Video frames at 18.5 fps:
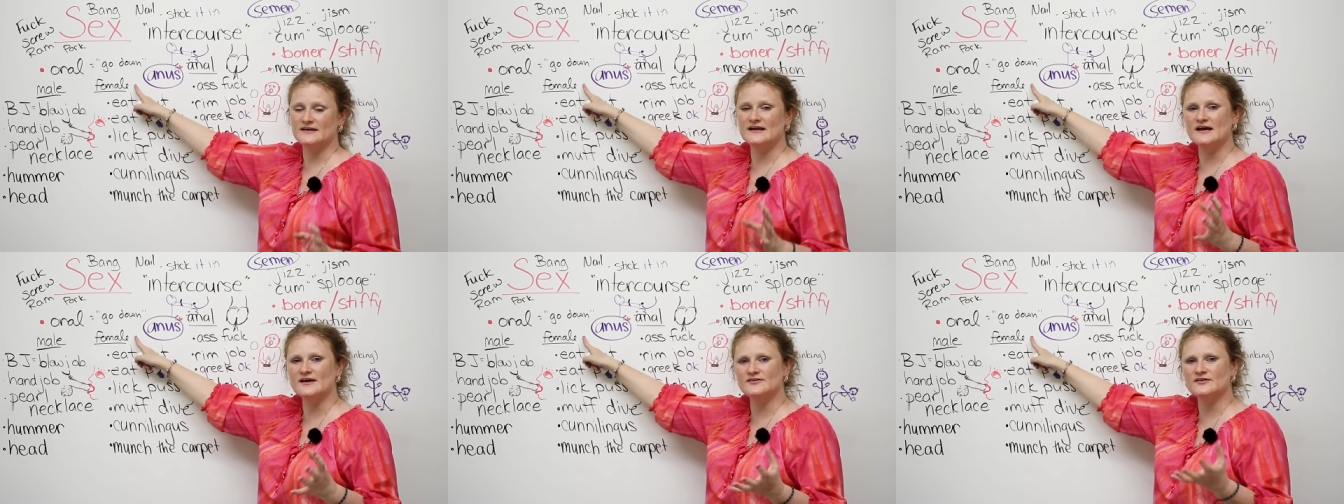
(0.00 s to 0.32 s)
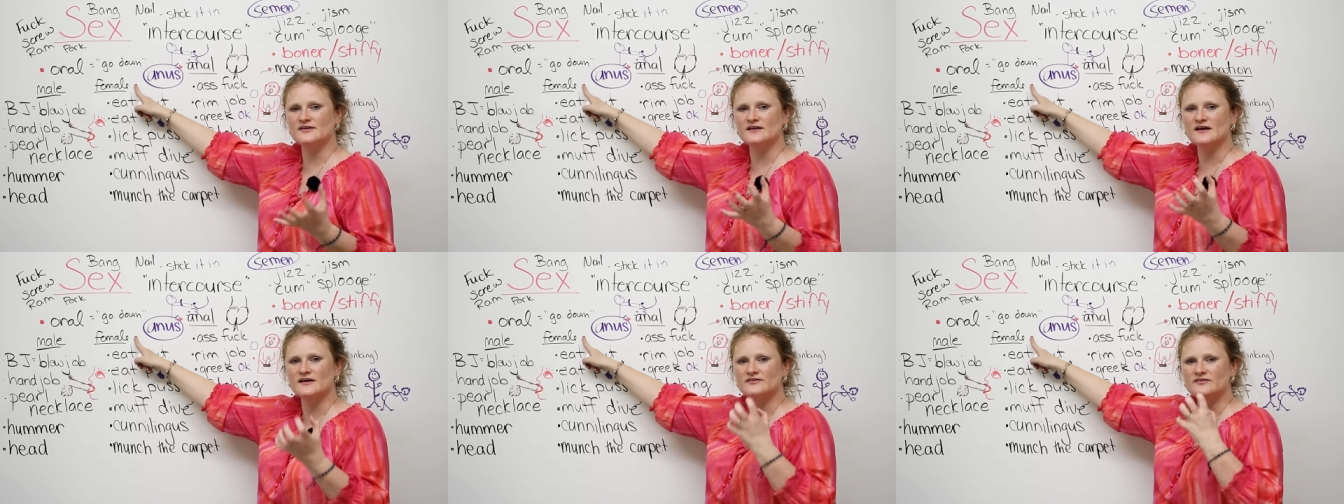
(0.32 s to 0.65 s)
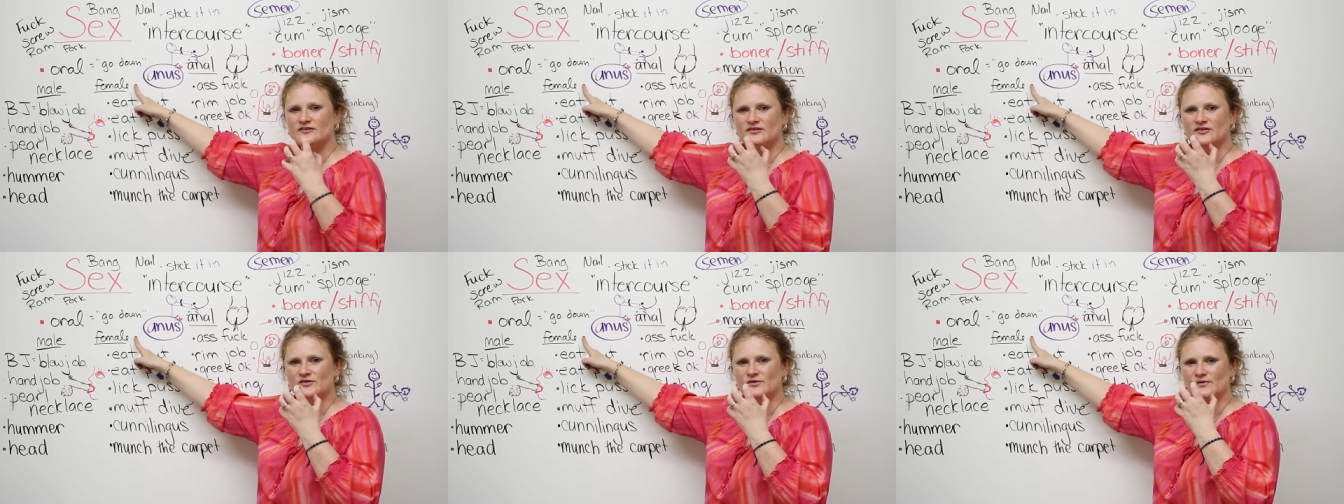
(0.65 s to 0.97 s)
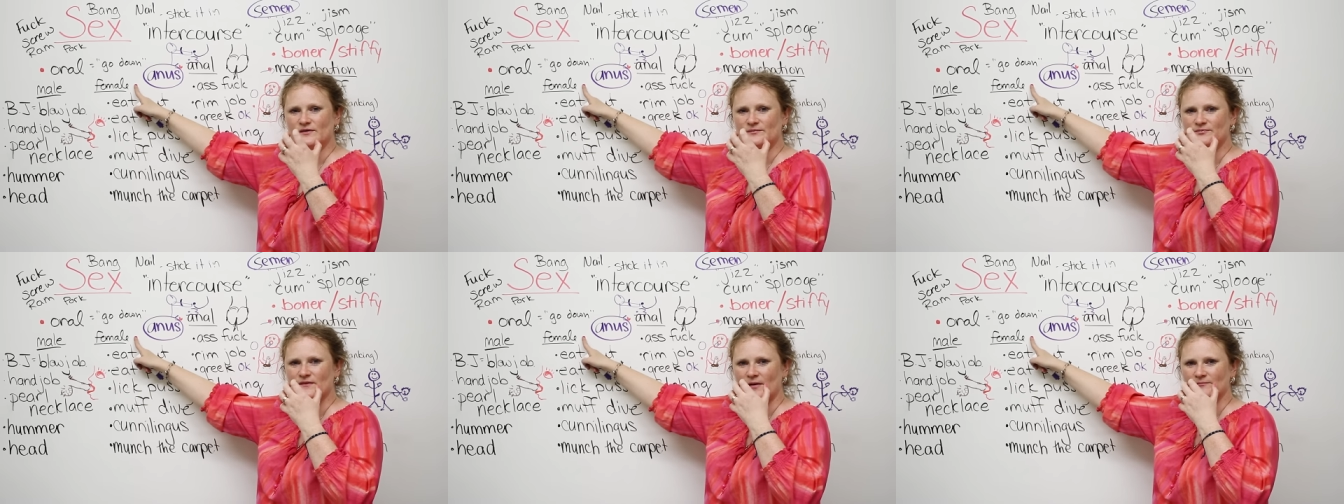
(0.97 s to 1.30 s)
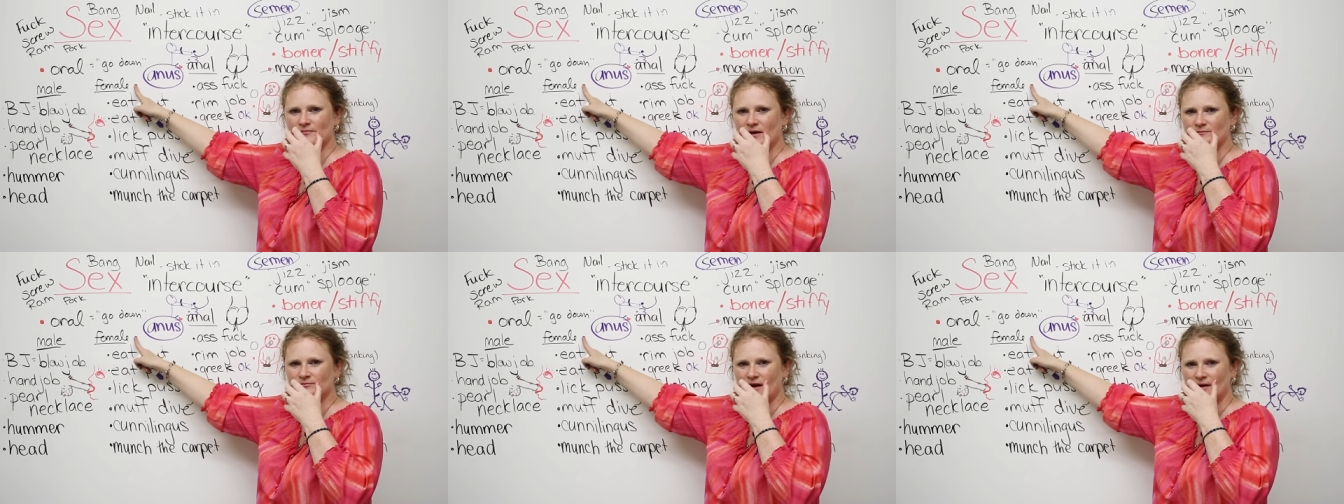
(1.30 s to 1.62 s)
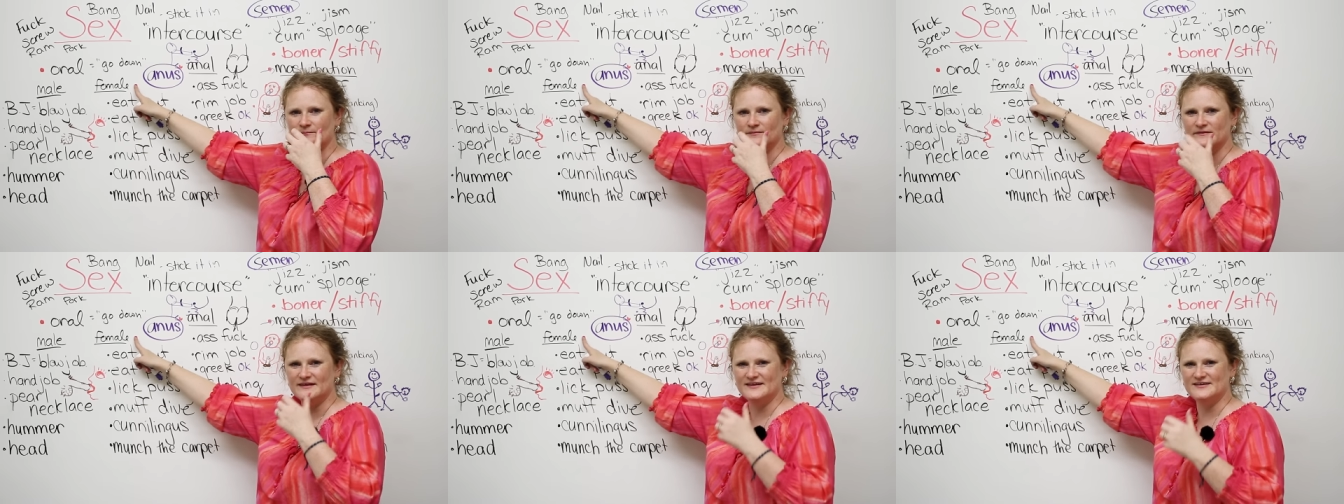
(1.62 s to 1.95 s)
it has a lot to do with
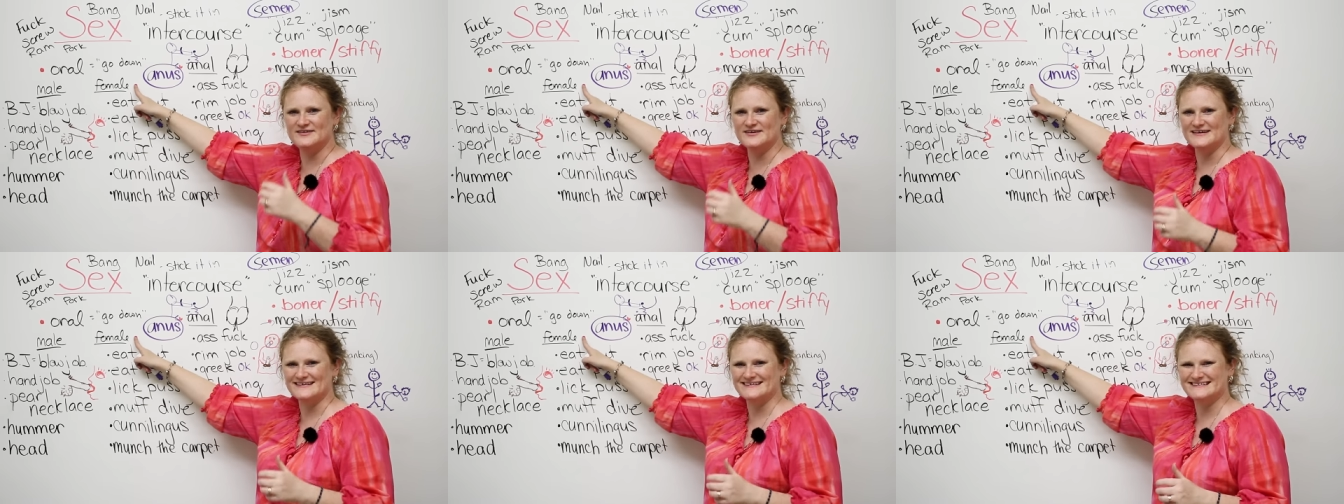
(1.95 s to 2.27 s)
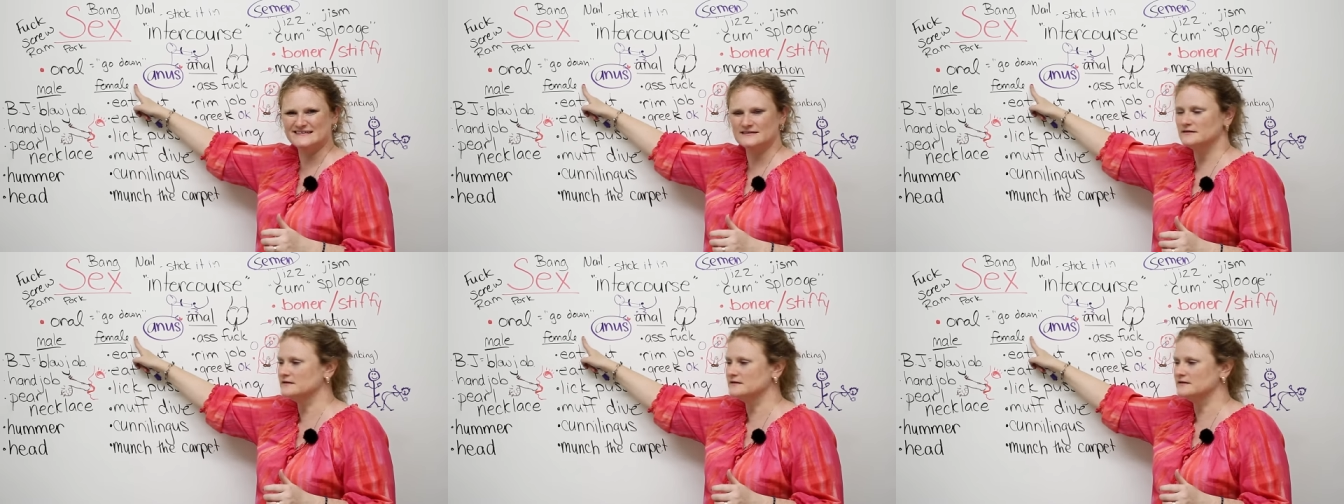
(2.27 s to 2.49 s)
eating